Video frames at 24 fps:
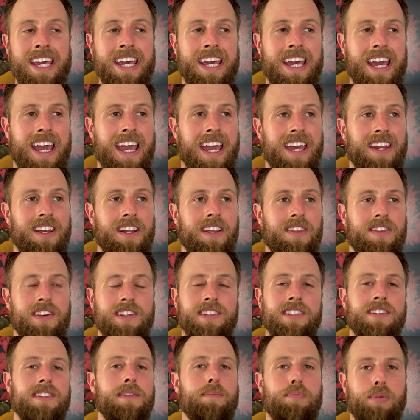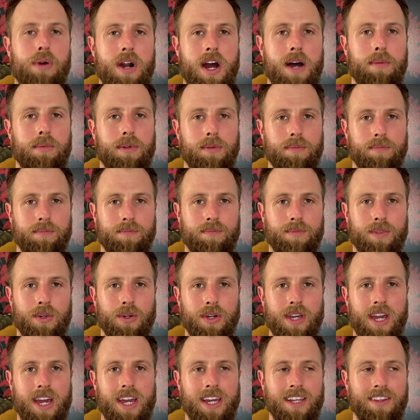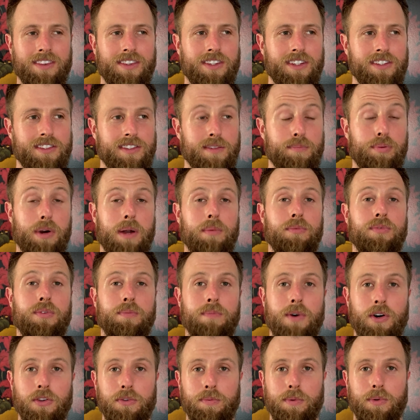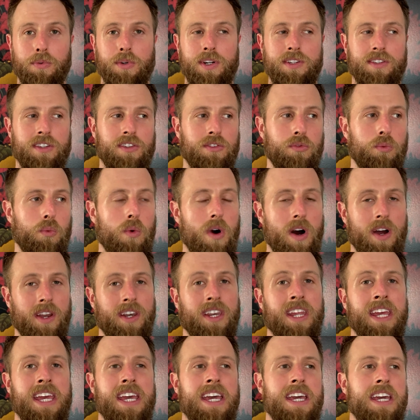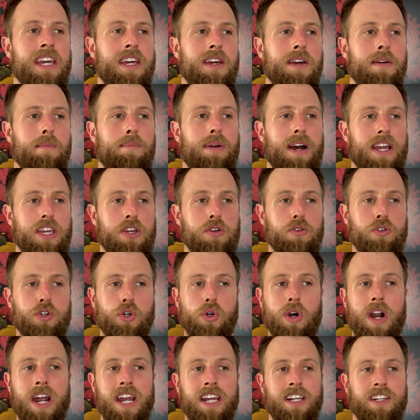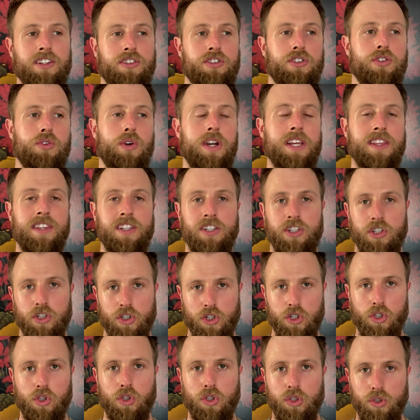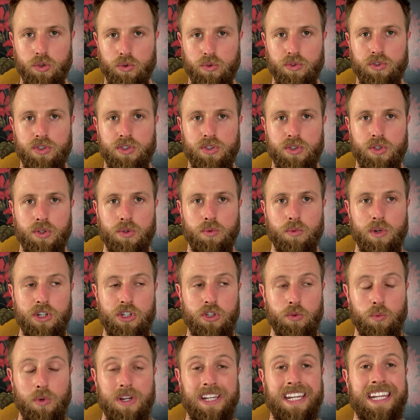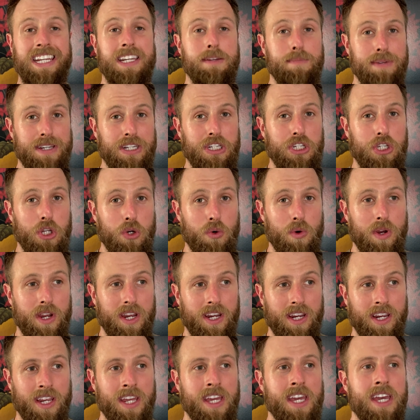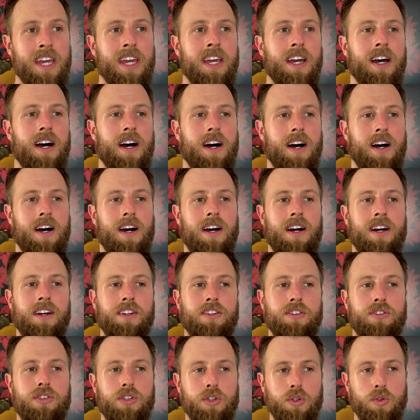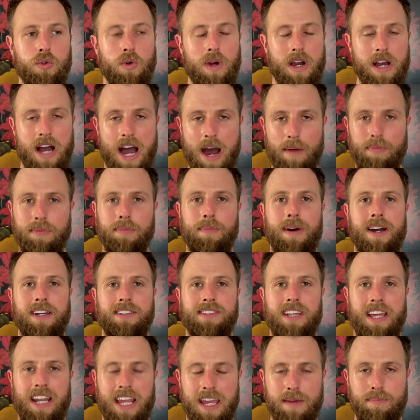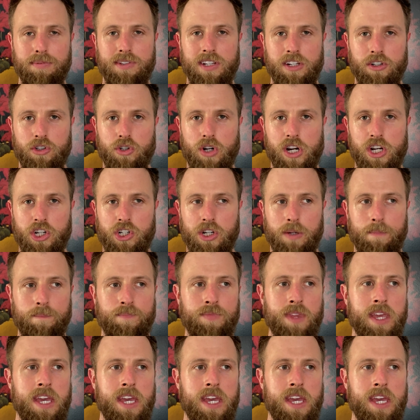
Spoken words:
And this is a problem, okay? This is a problem for multiple reasons. One, by you trying to strengthen your glutes, which we need to be doing to optimize that hip centration,